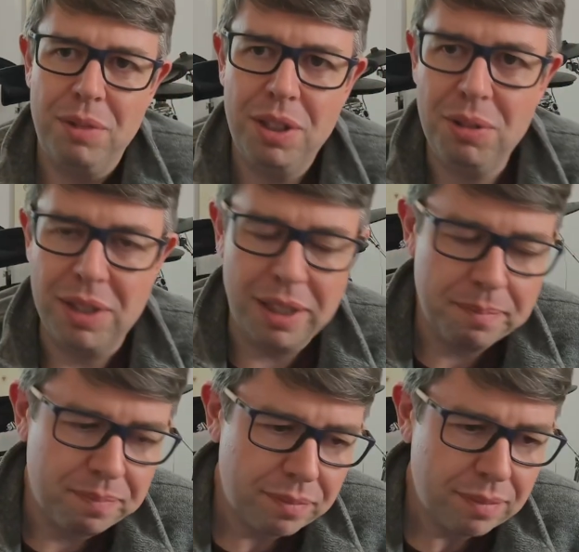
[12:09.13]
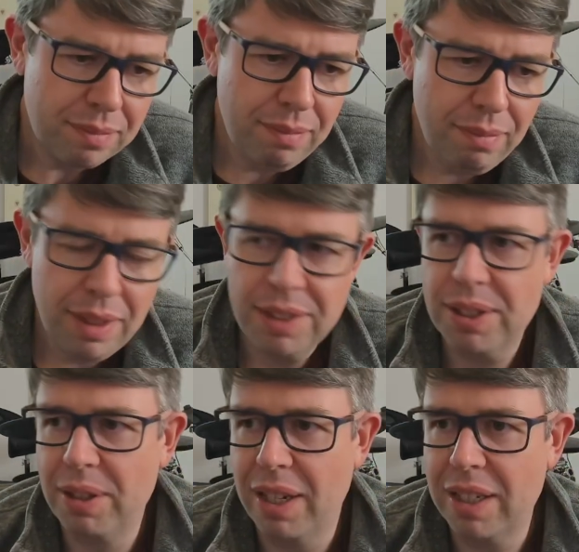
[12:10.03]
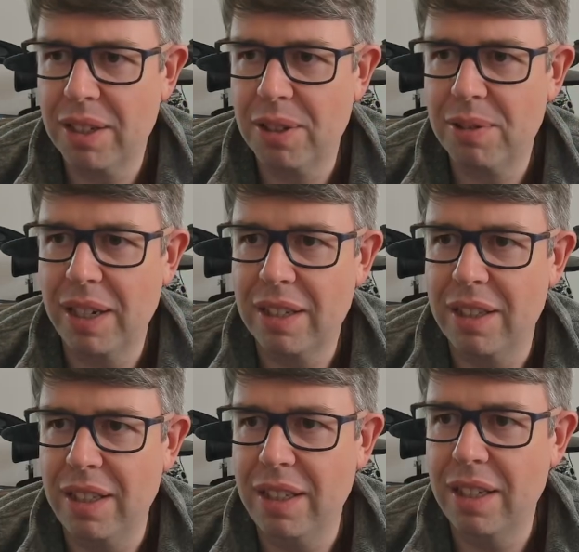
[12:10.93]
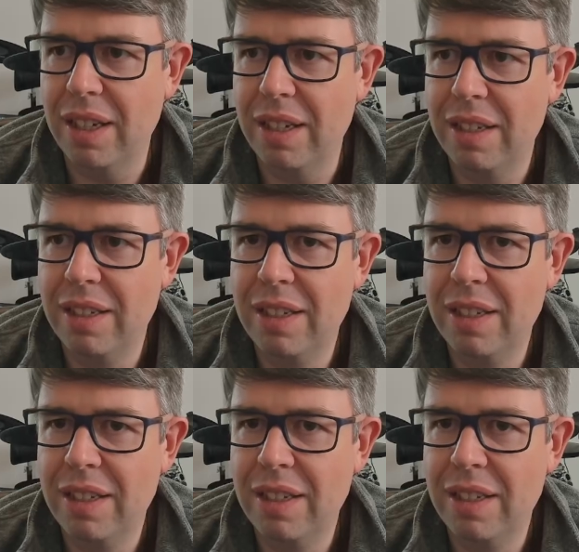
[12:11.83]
using so that I can correct the